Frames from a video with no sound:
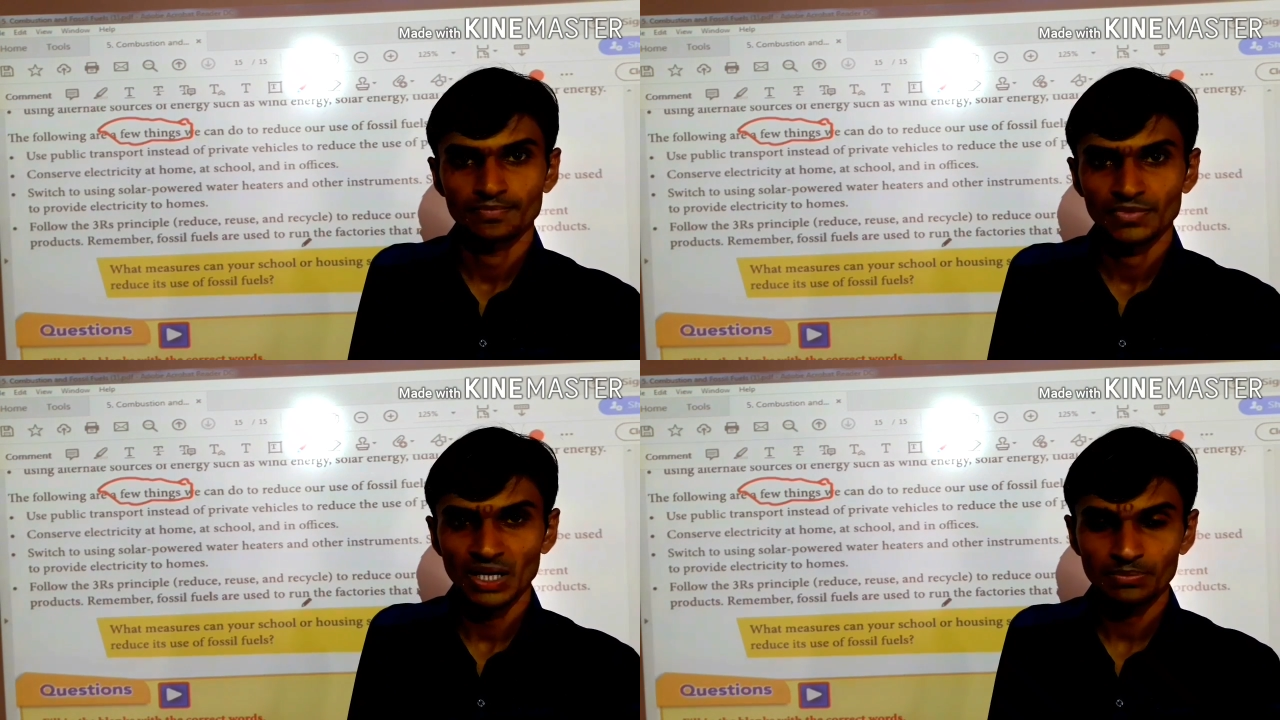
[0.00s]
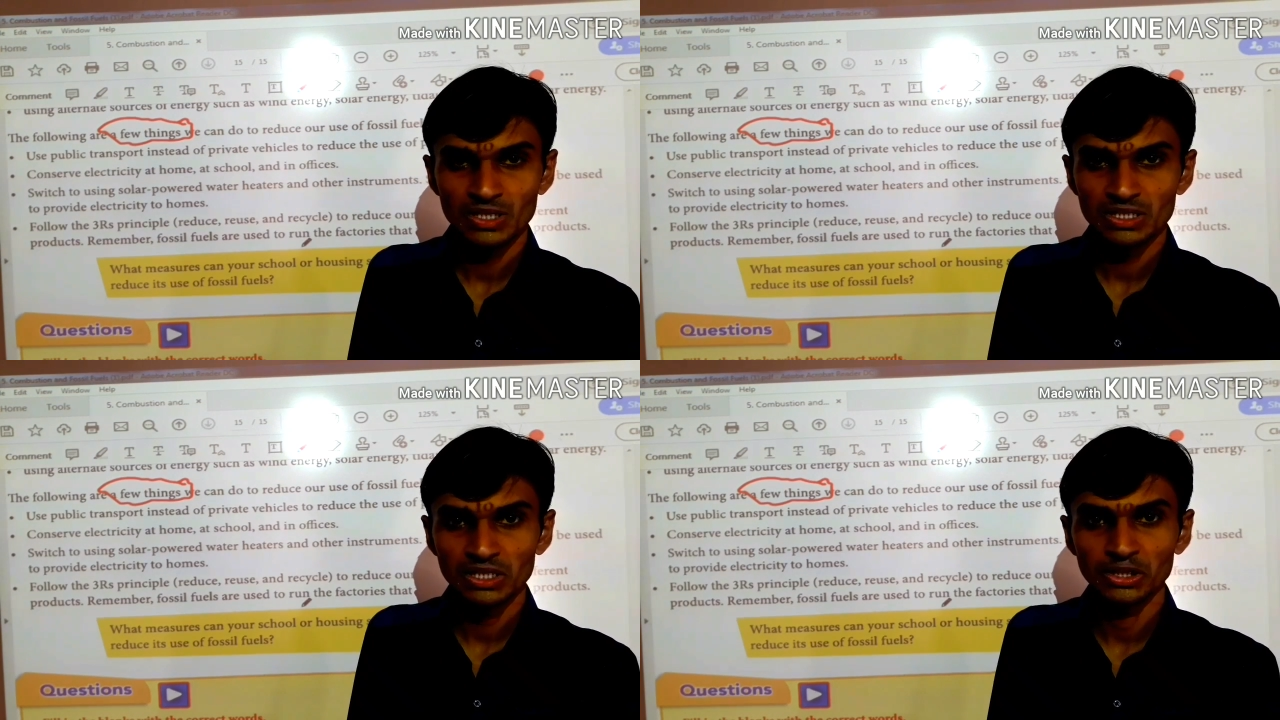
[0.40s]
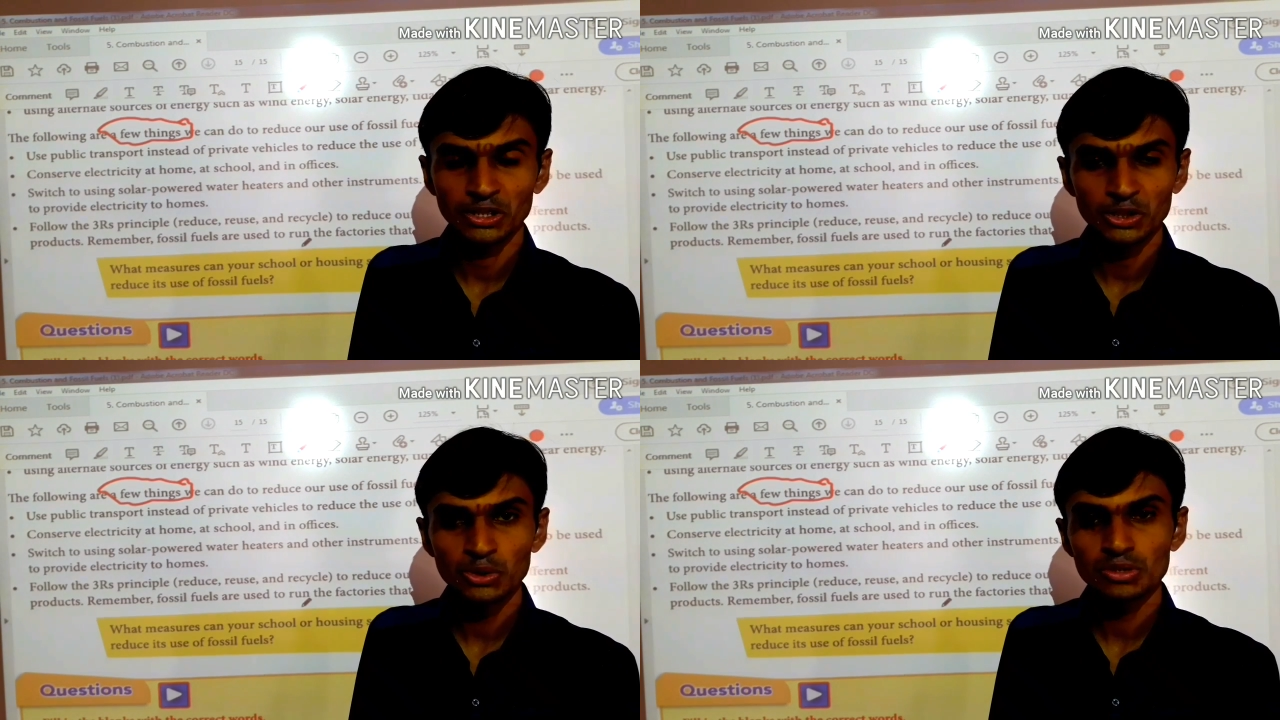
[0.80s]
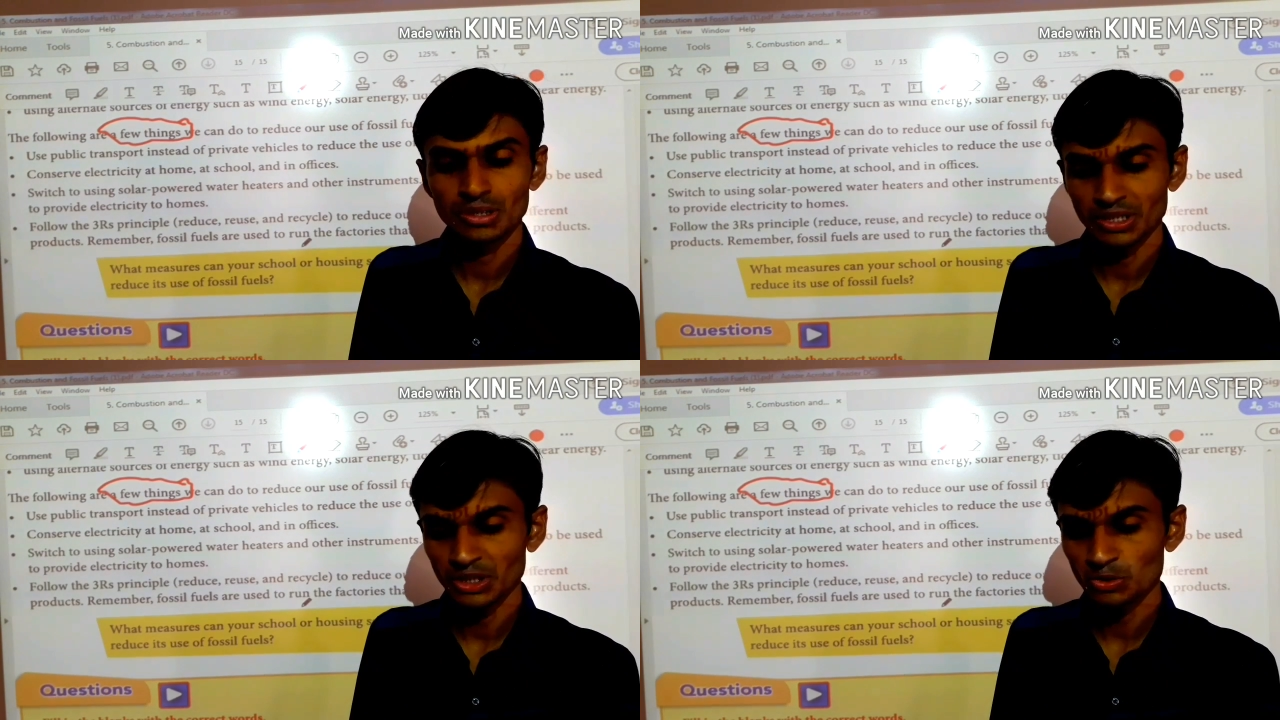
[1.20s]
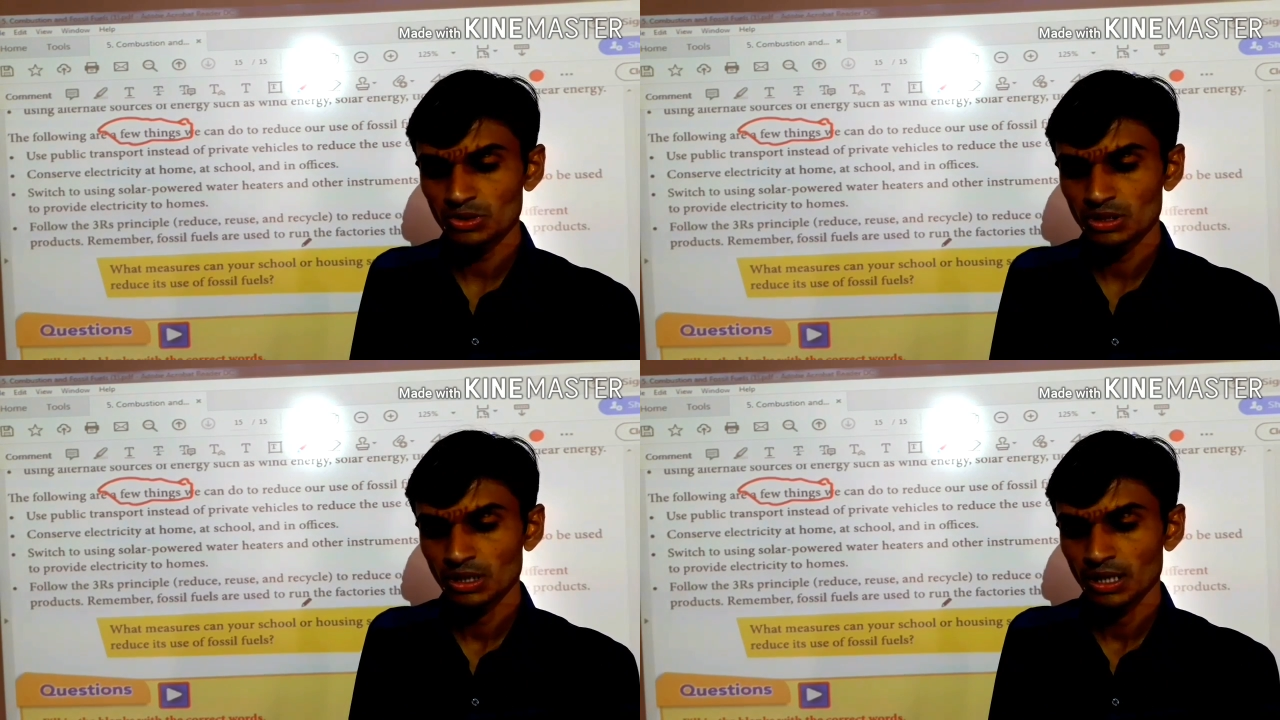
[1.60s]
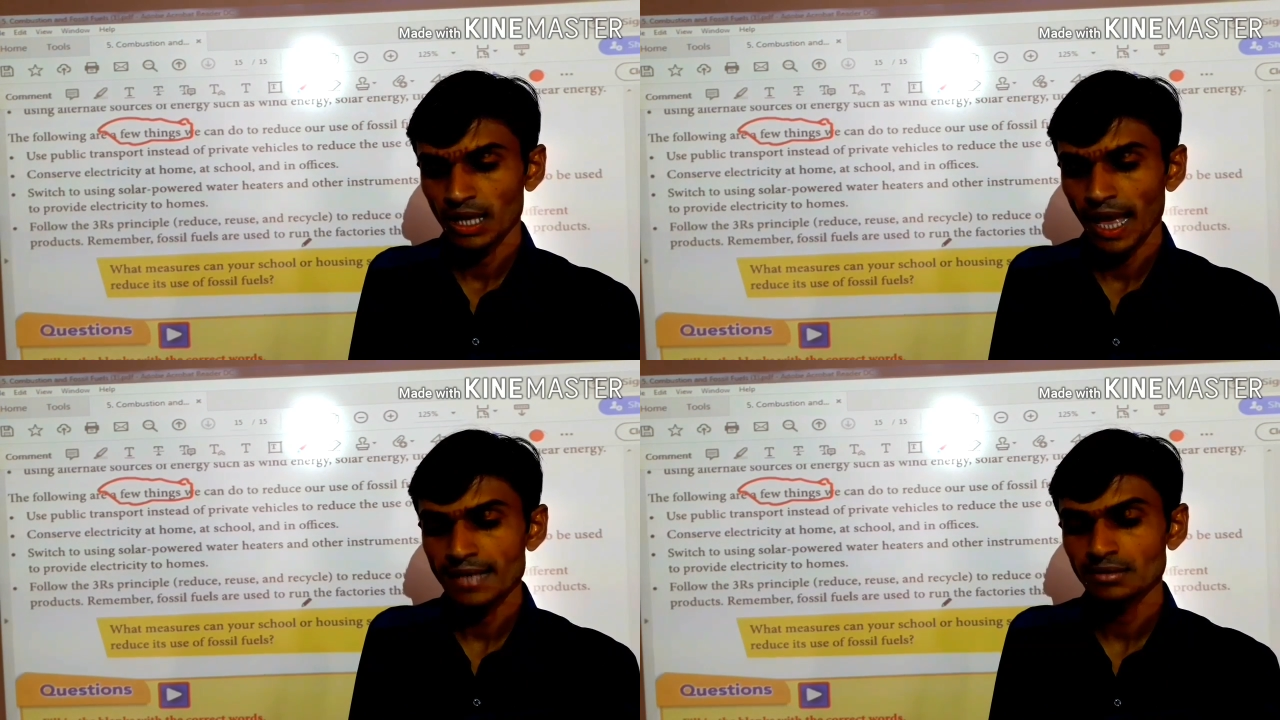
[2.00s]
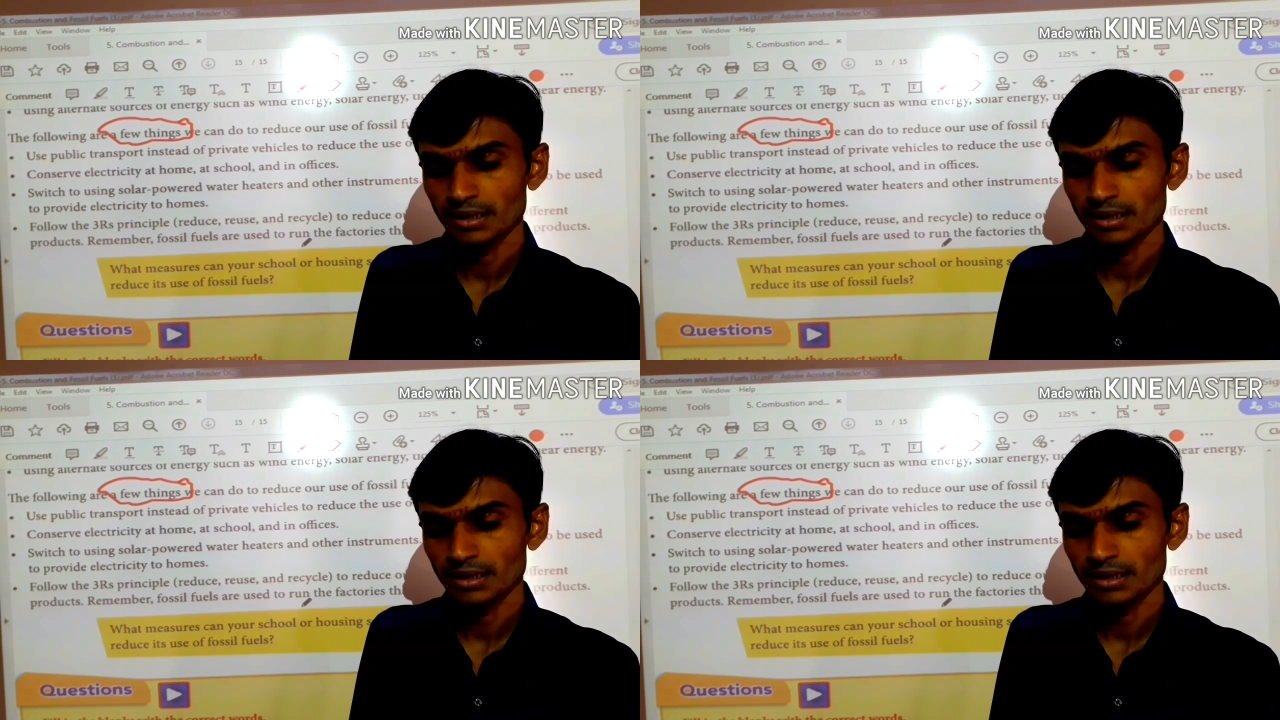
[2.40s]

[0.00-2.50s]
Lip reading: that means reduce, reuse and